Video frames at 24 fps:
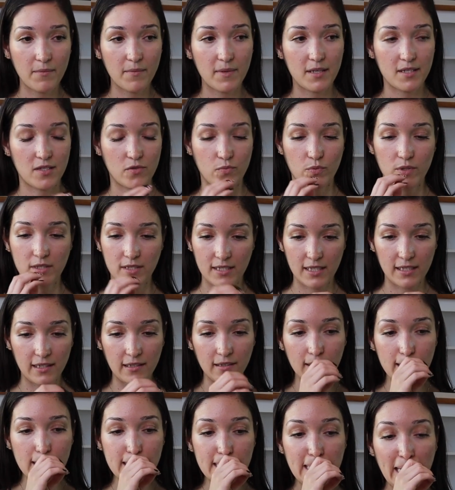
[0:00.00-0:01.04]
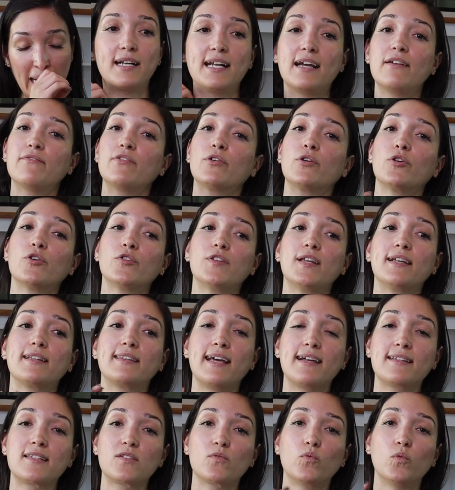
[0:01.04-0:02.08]
It's ridiculous. And I've heard that
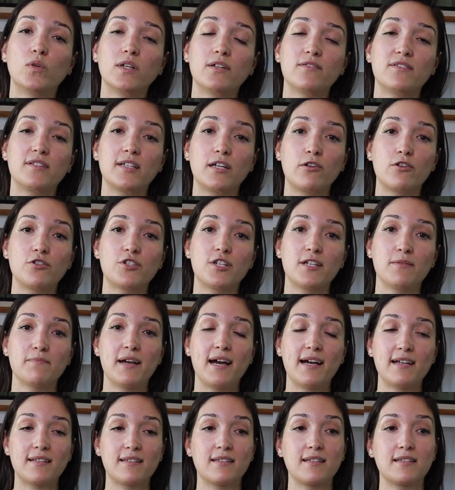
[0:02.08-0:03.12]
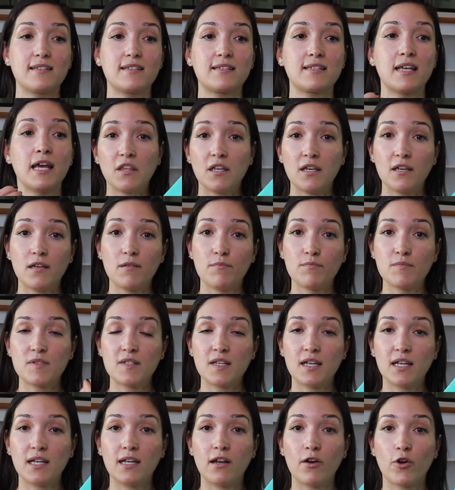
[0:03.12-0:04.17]
that's one of Sarah J Maas's themes
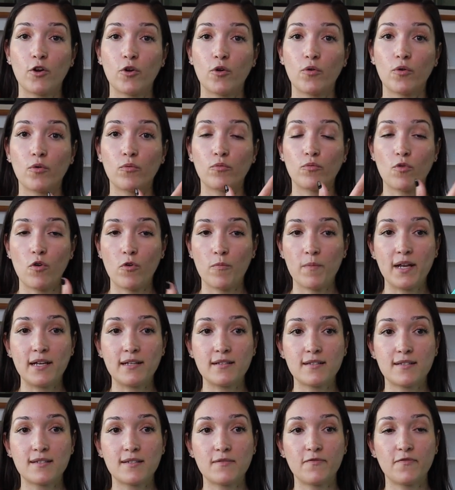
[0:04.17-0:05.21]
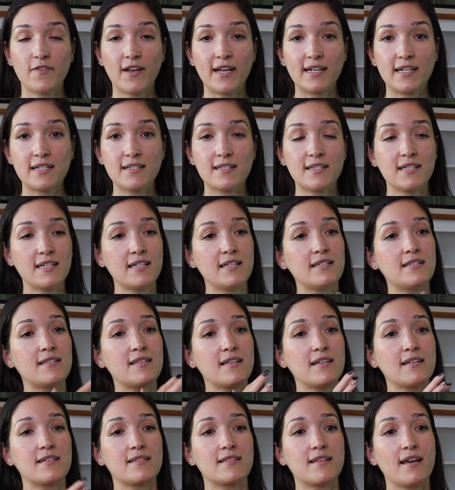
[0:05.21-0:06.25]
in her romance fantasies,
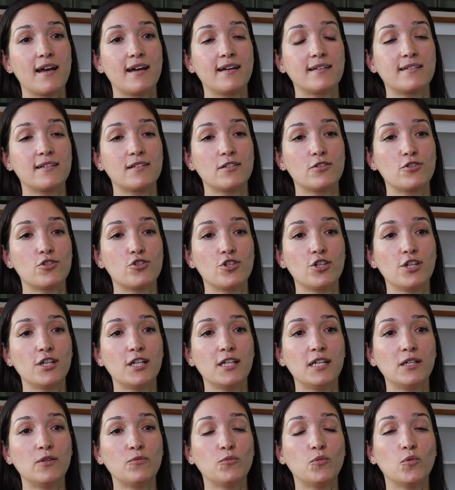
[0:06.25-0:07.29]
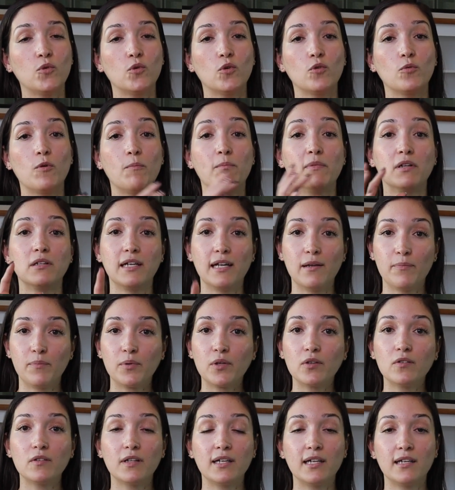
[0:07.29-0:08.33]
is that she will
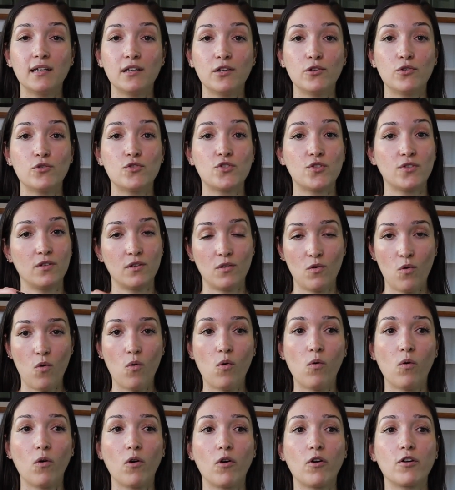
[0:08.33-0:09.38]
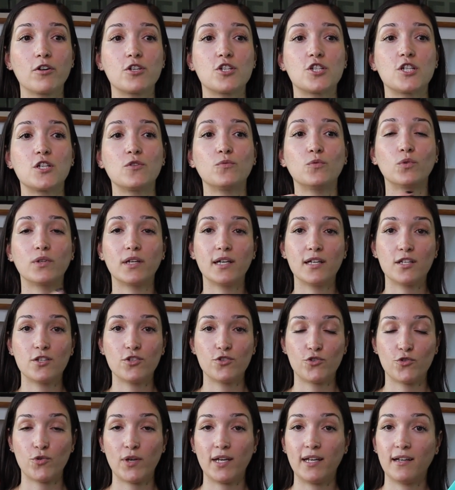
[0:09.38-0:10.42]
manipulate you to the core. She will get you
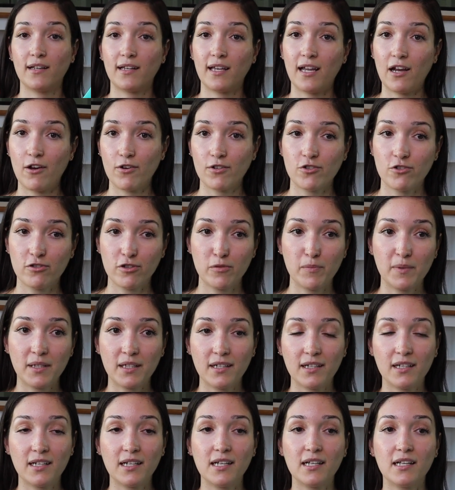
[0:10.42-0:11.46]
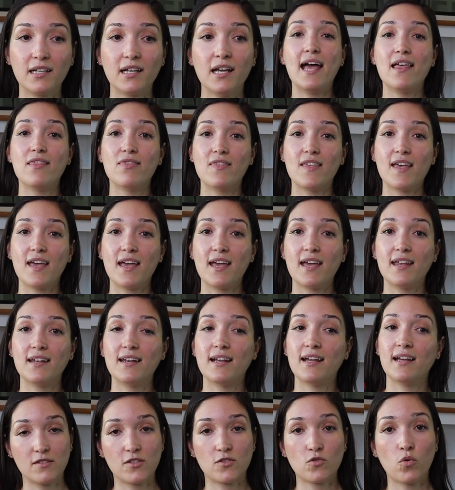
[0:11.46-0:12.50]
to hate a character in the beginning, and then
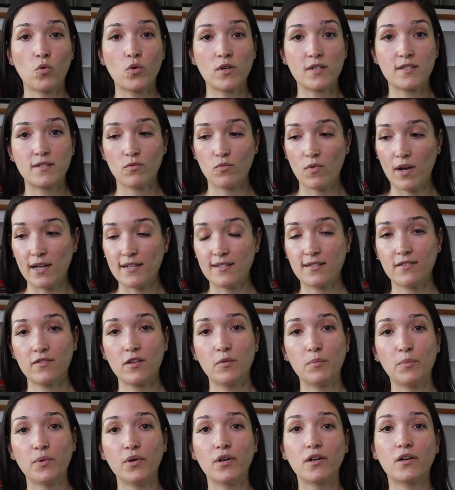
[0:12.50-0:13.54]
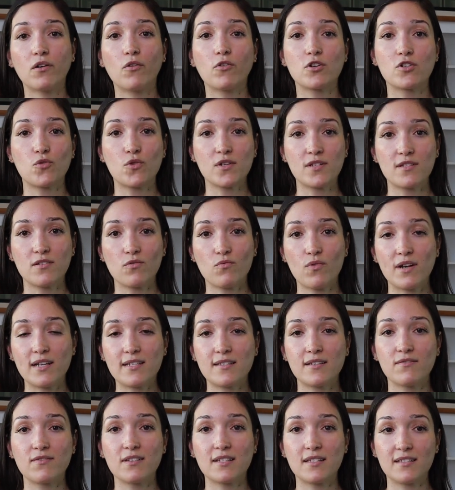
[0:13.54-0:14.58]
towards the rest of the book or towards the rest
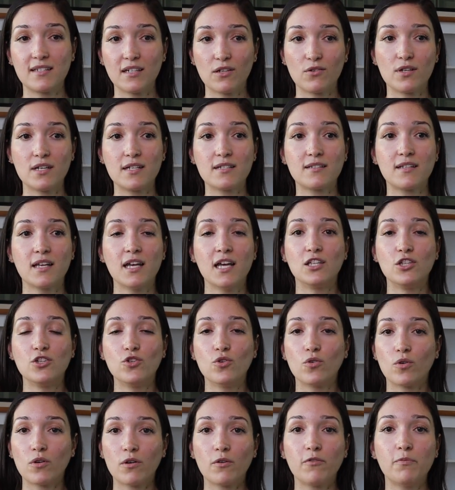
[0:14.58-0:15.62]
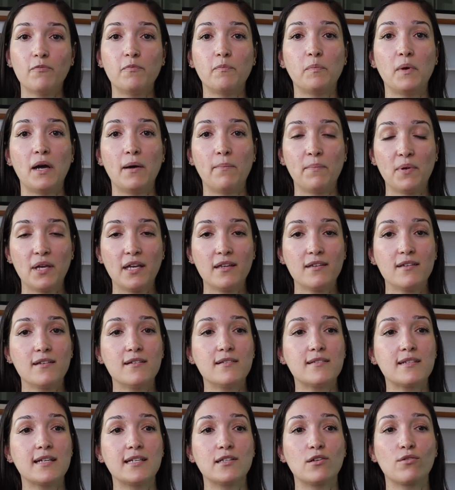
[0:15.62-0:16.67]
of the series, your
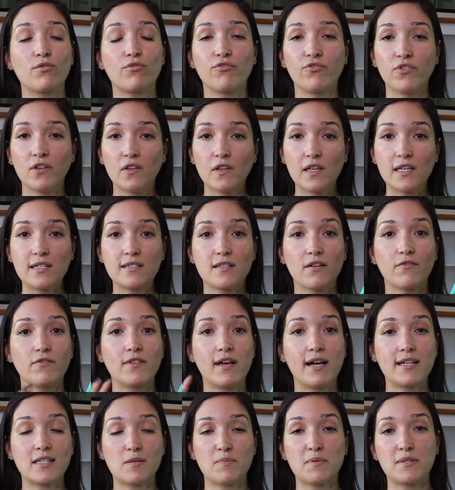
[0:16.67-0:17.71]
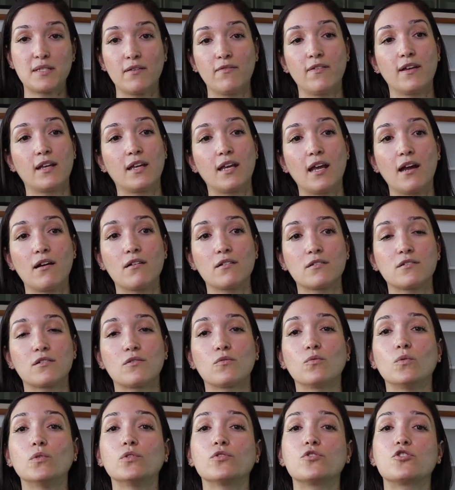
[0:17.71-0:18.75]
opinions and your feelings of that specific character
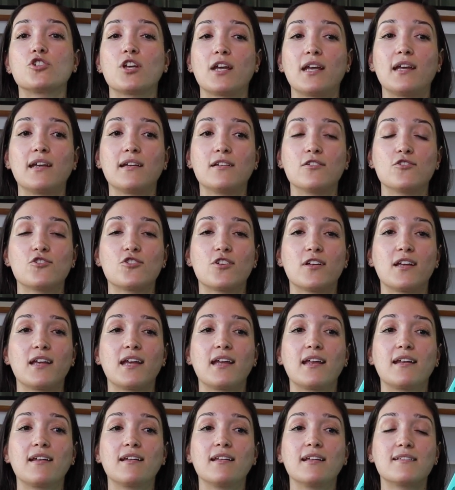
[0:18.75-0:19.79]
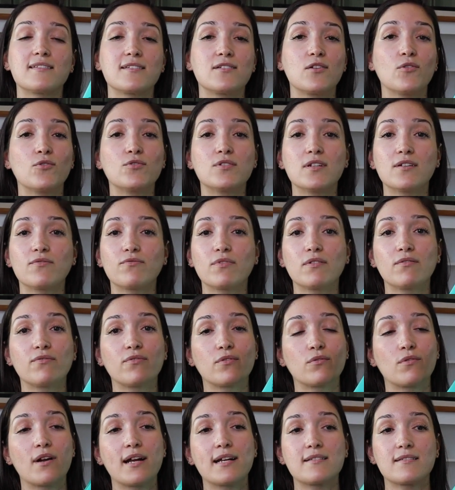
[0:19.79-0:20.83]
will change. And it's no different for
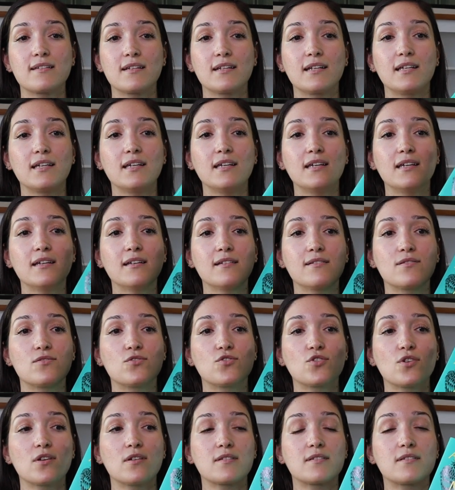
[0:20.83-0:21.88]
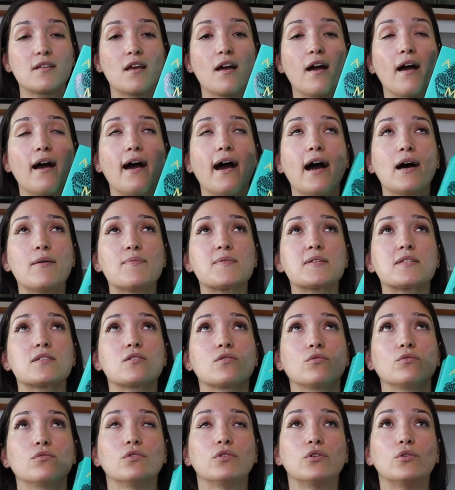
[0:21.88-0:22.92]
Rysand. He is just
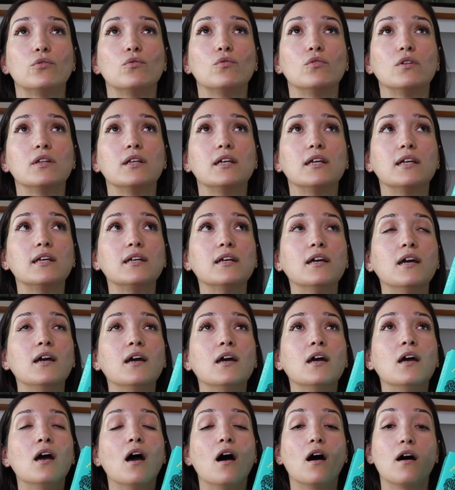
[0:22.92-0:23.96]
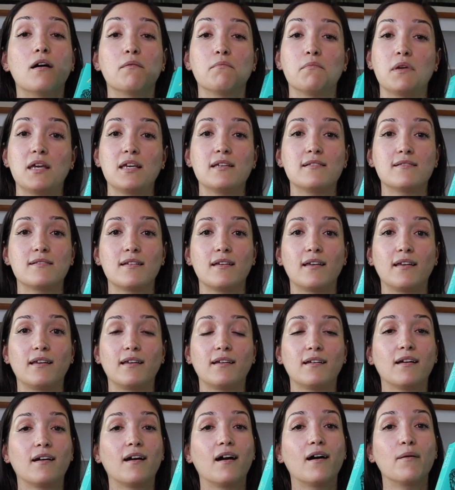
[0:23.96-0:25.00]
absolutely amazing.
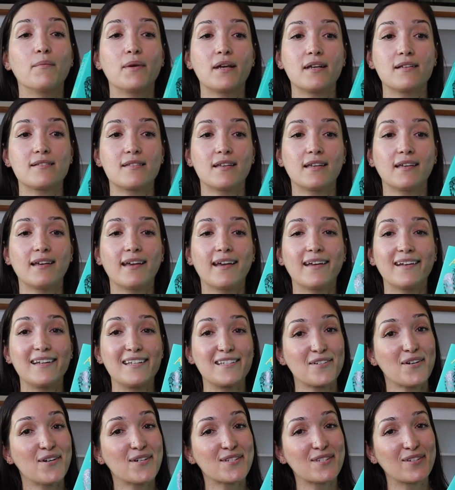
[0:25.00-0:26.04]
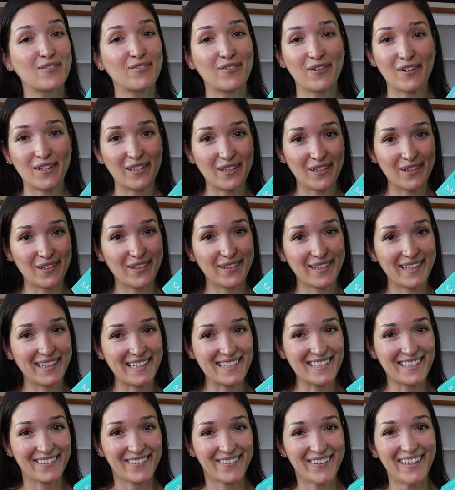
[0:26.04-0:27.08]
And he's also very good looking
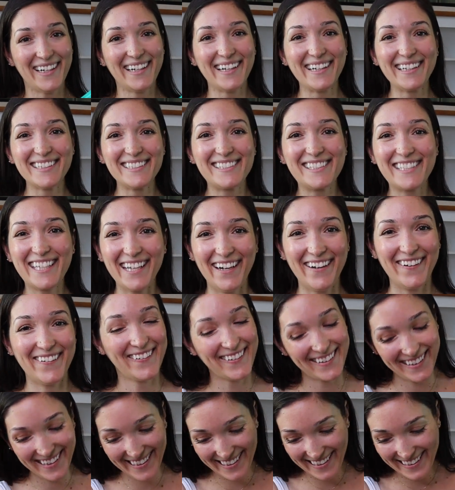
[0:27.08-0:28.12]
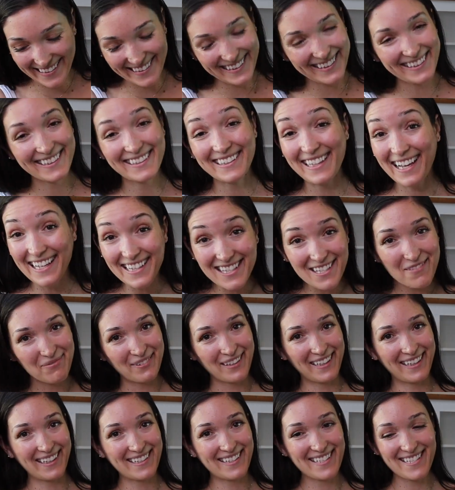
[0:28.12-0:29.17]
too. So that's a
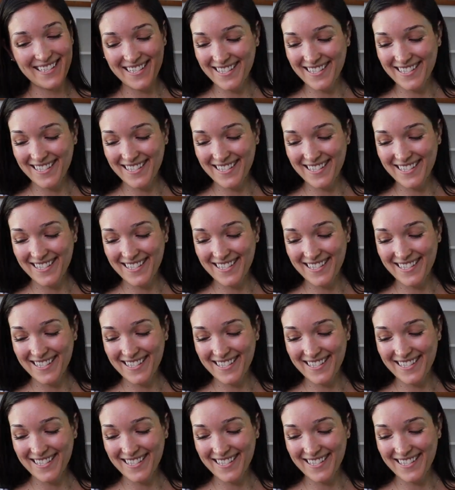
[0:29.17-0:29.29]
plus.